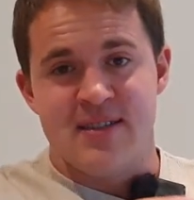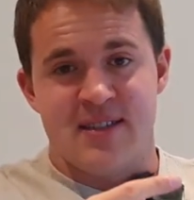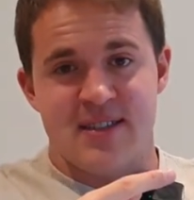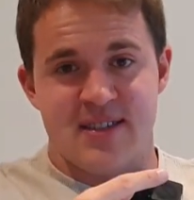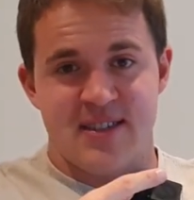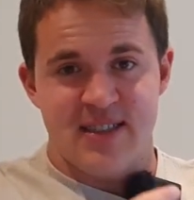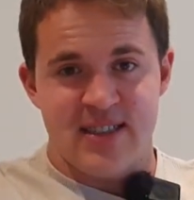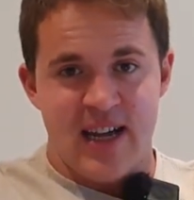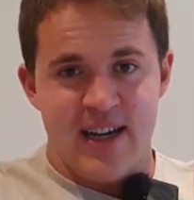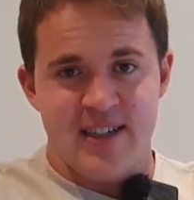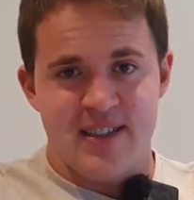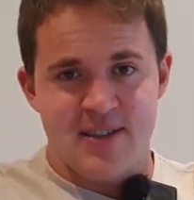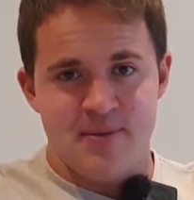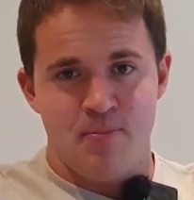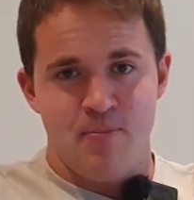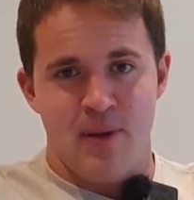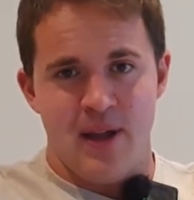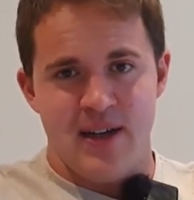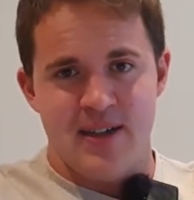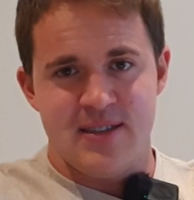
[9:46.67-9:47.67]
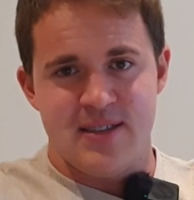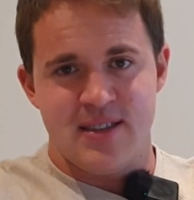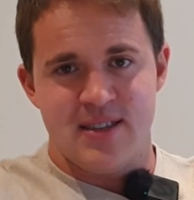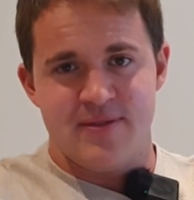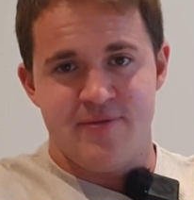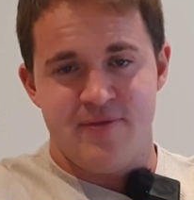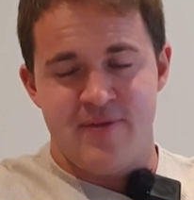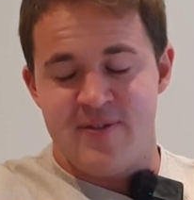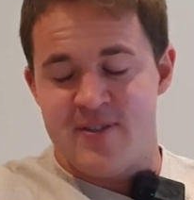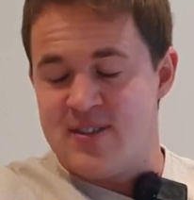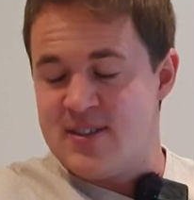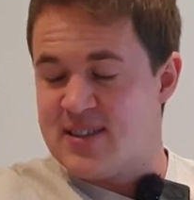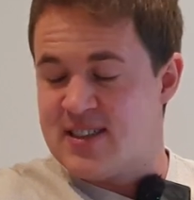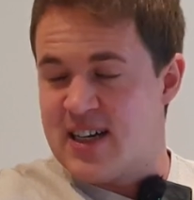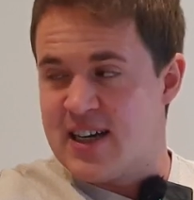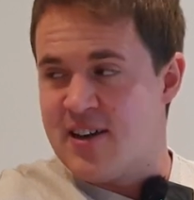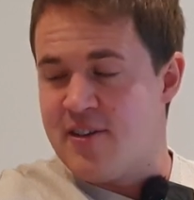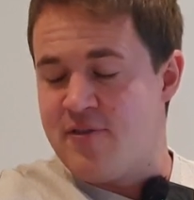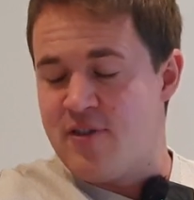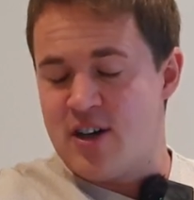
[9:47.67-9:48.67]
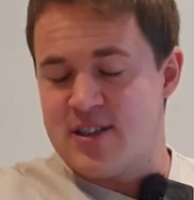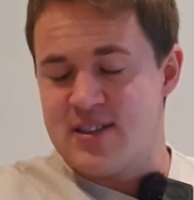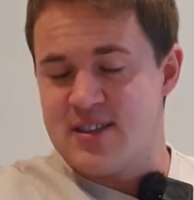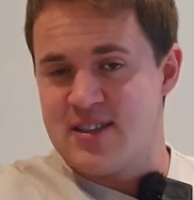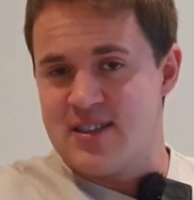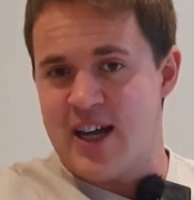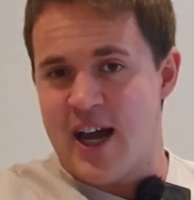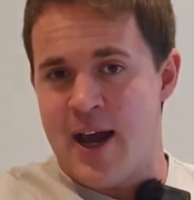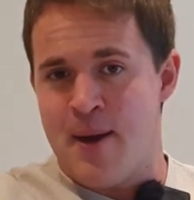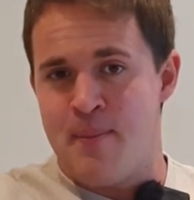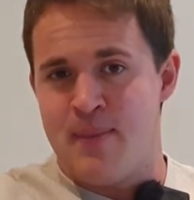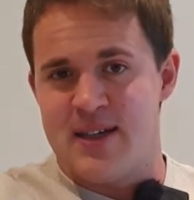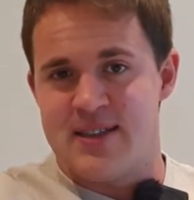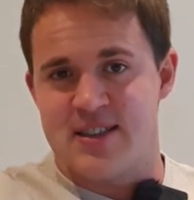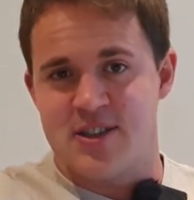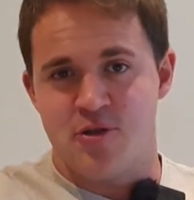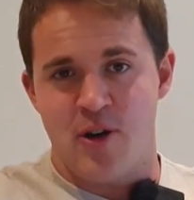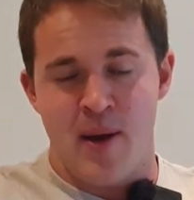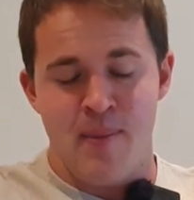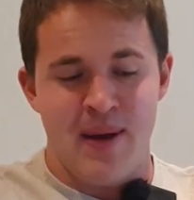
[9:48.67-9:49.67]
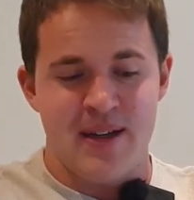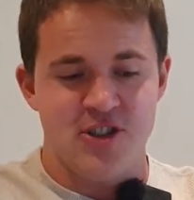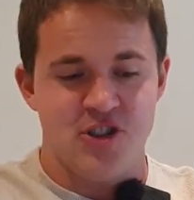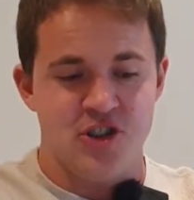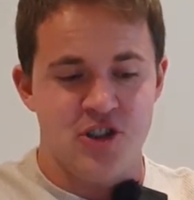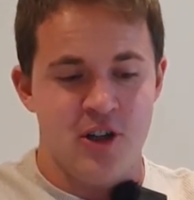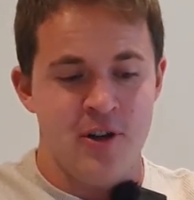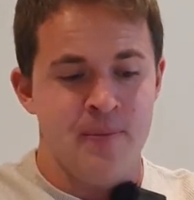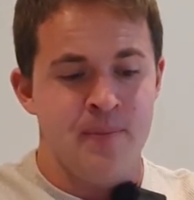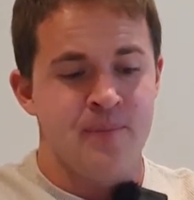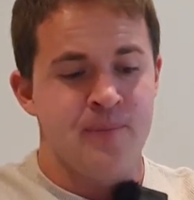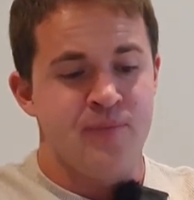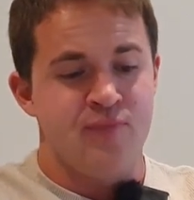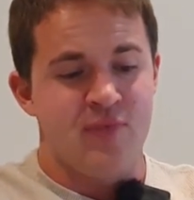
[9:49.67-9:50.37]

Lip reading: The second fastest time is Trey Mitchell,